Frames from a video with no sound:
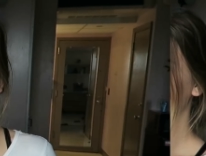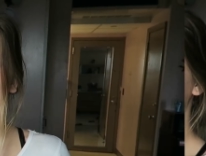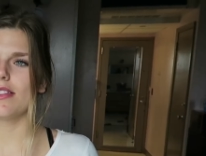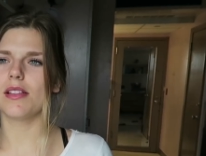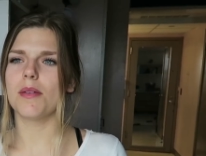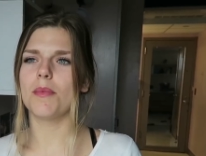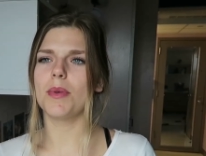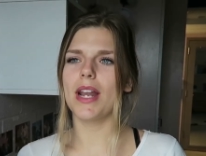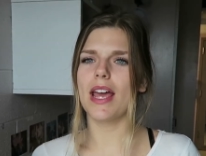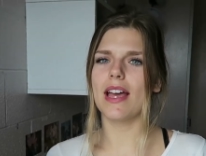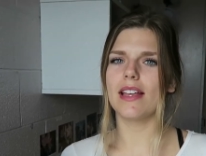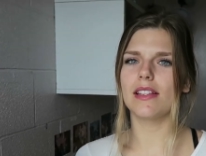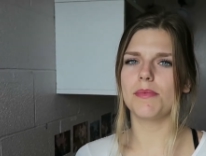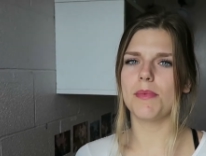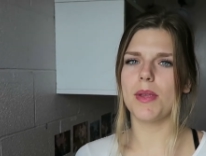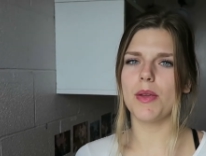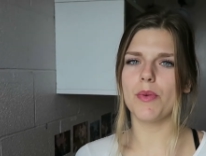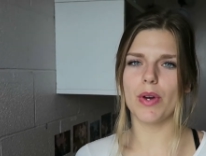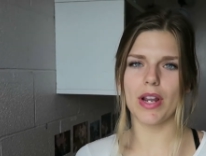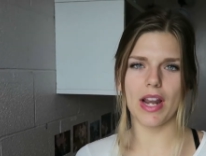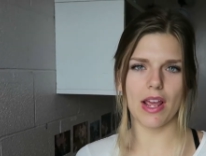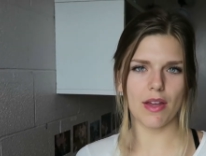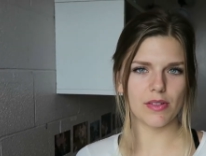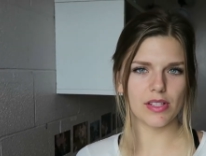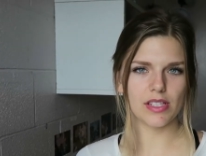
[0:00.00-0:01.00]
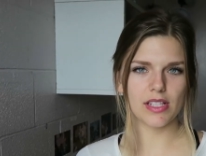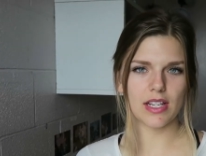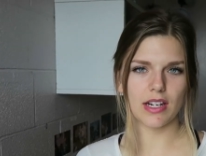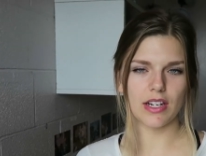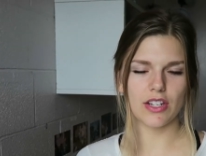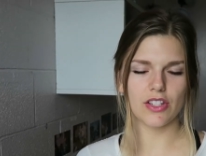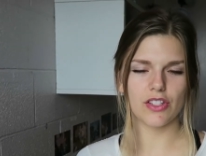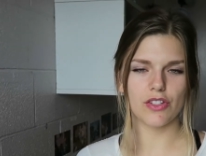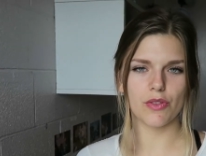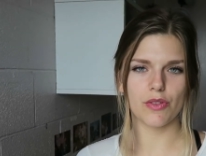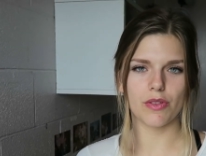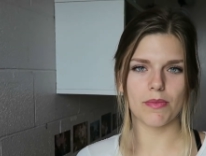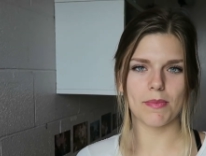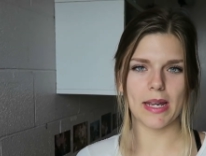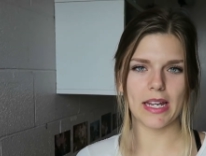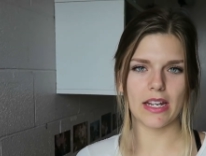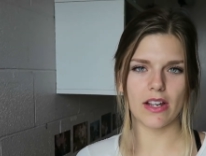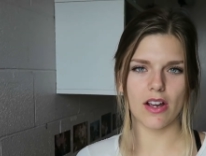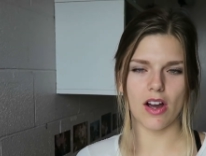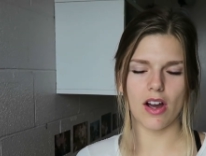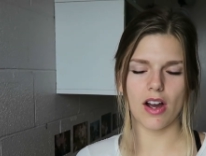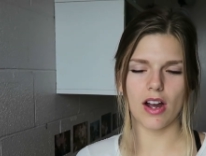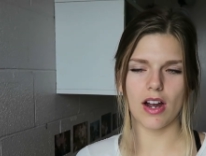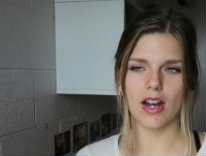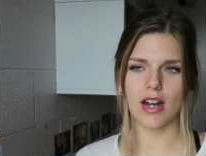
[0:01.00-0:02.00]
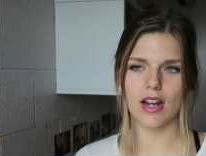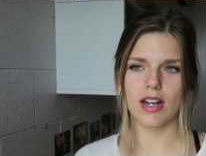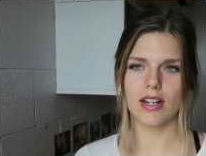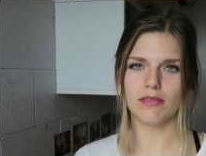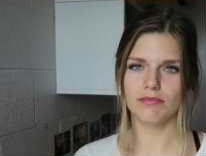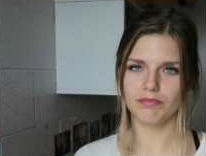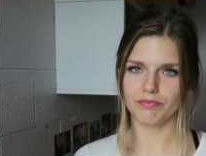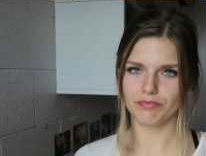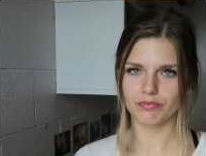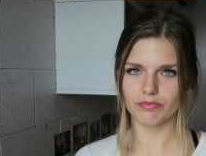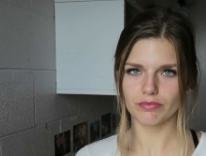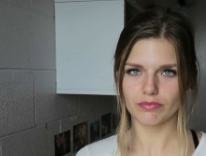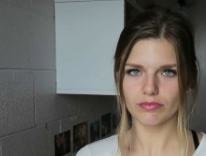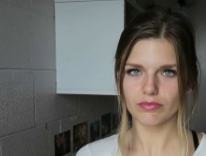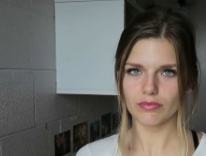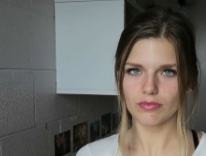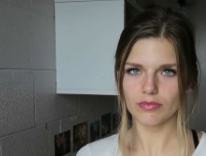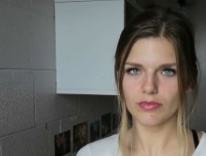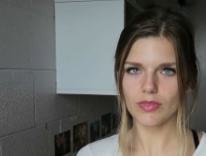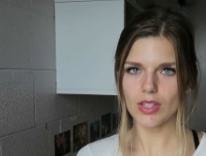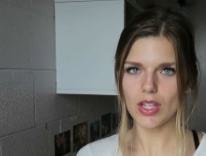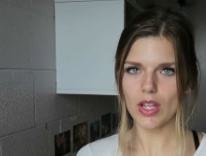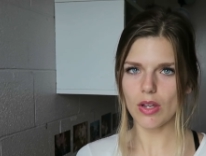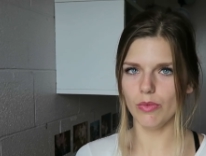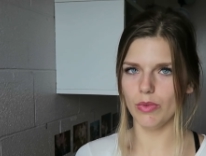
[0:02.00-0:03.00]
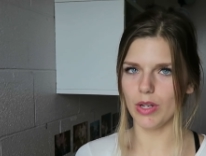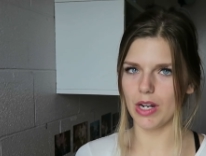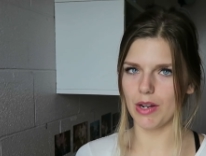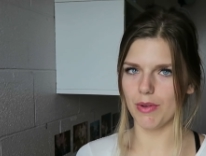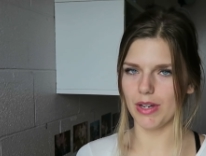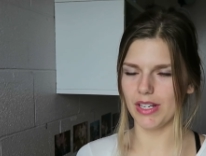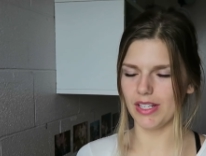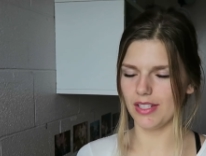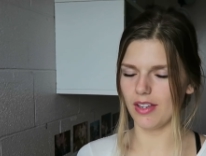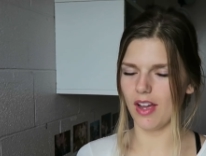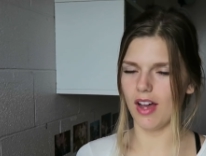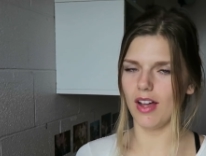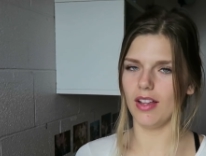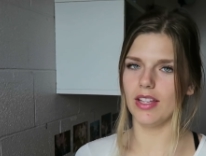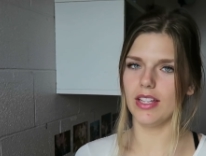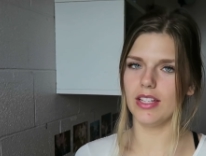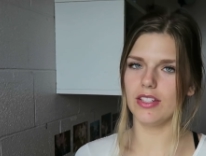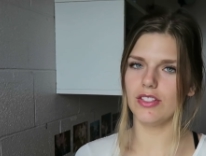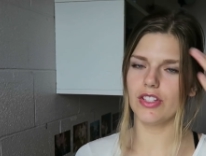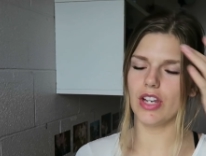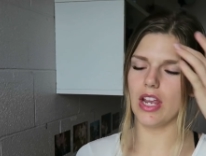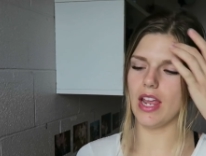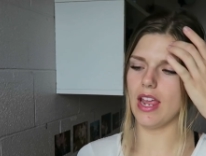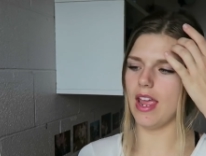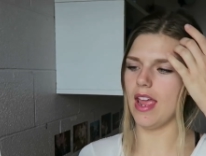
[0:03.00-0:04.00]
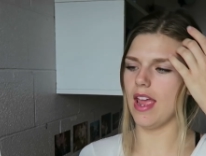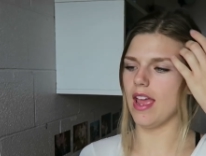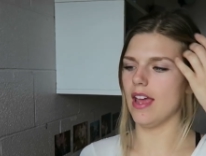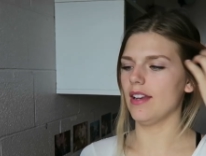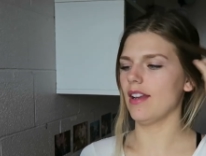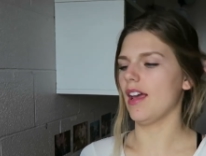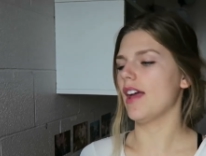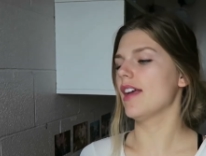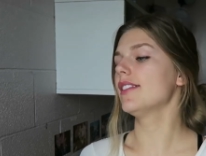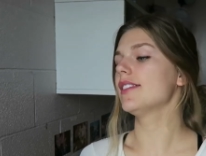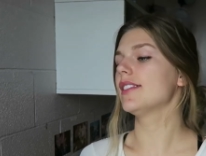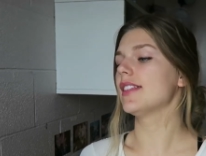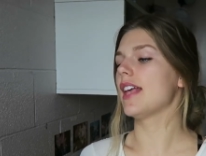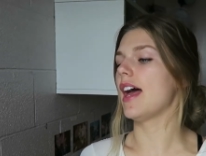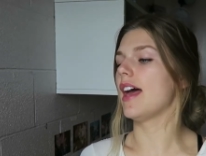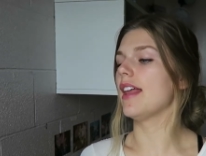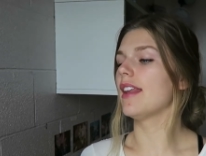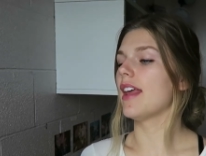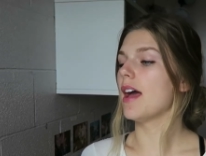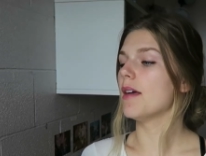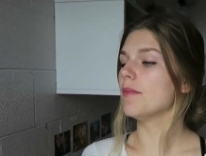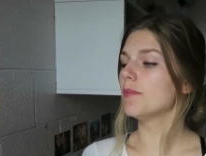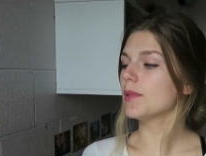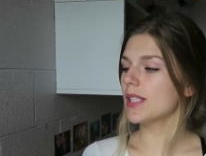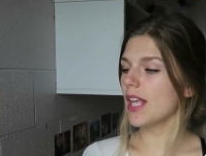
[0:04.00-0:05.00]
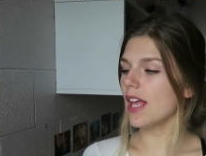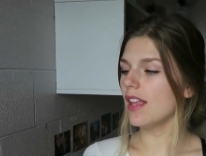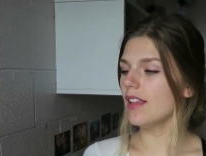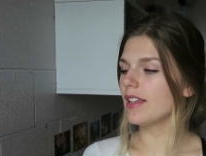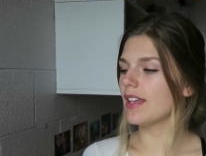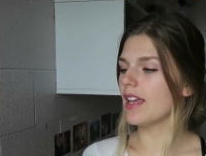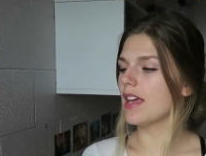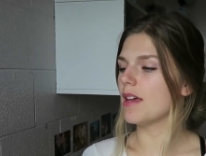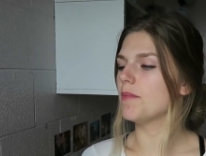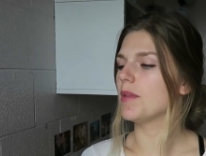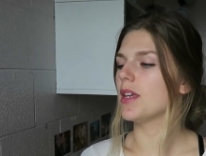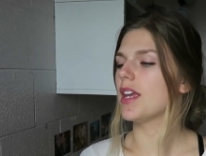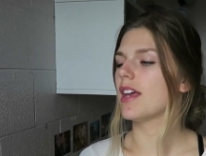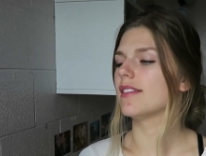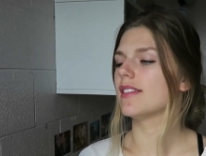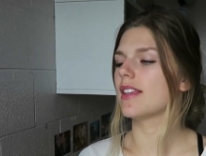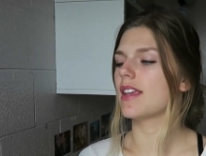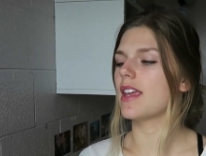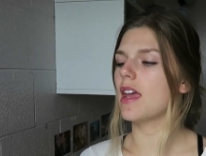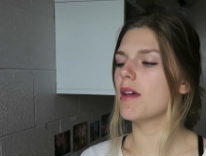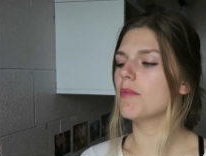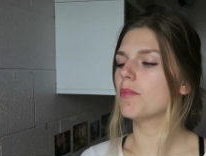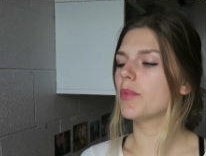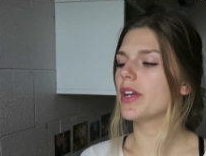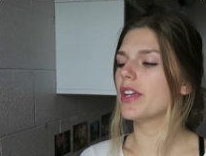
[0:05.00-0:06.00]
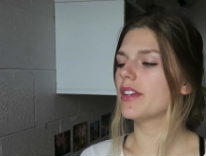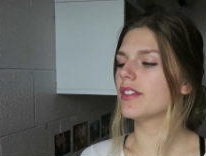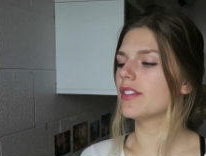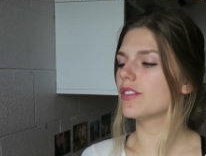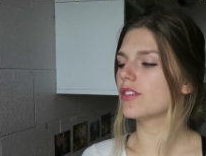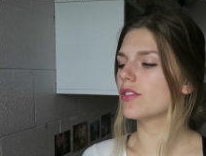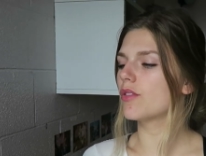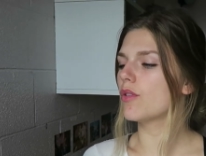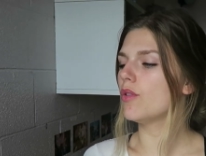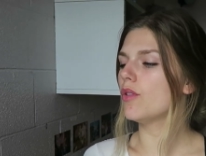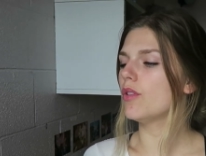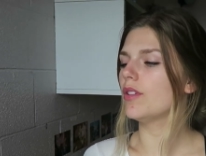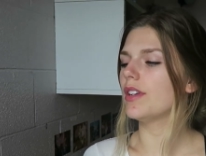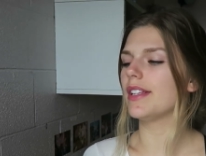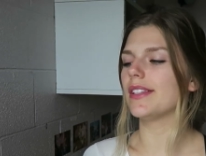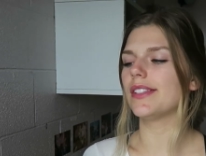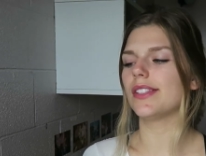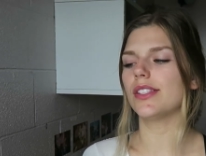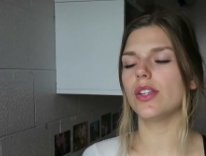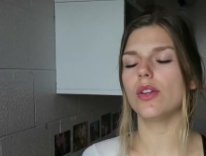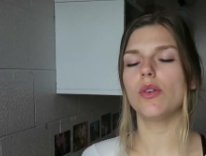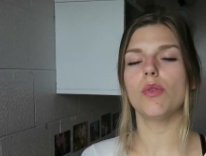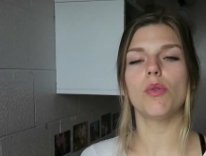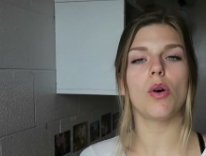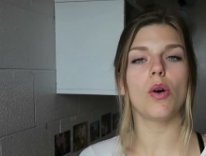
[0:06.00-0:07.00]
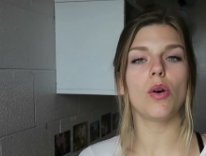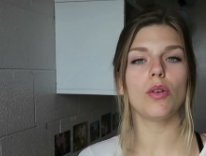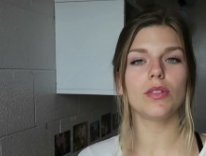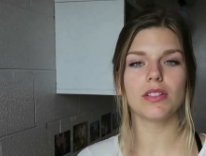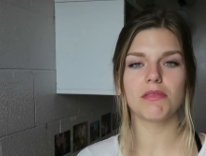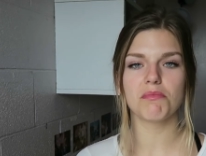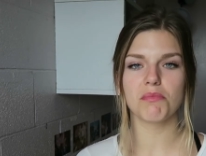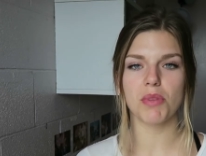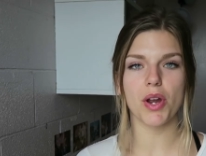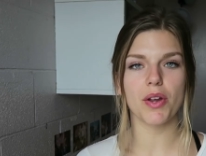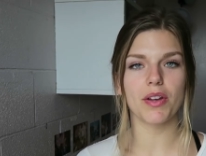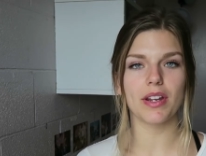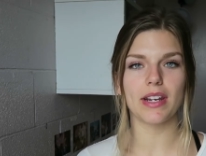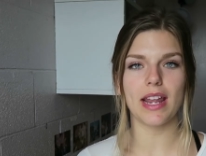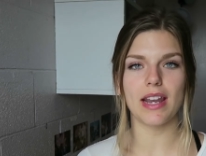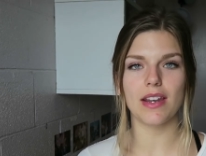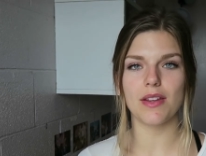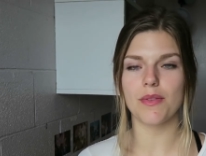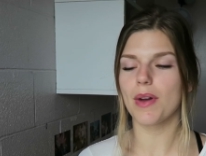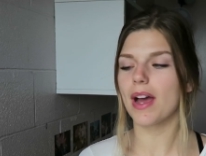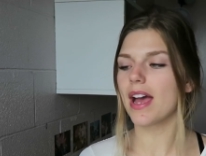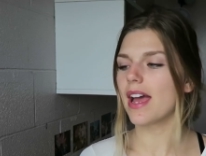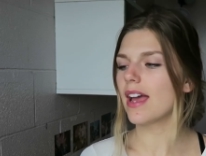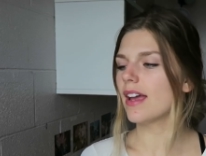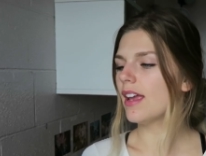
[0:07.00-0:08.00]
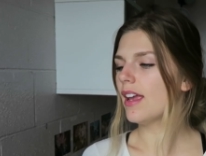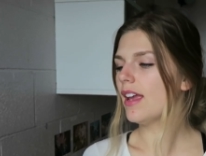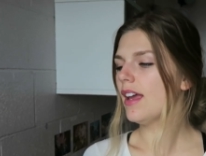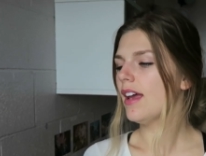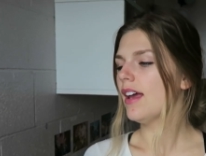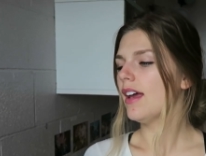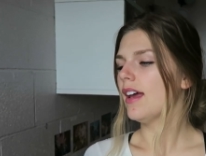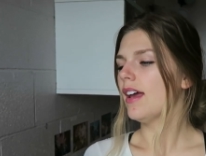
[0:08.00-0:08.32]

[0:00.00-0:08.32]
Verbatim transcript: Someone asked me what I was gonna do with my car when I went to college, and I said I'm selling it because I can't bring it to school and it's too old and broken anyway.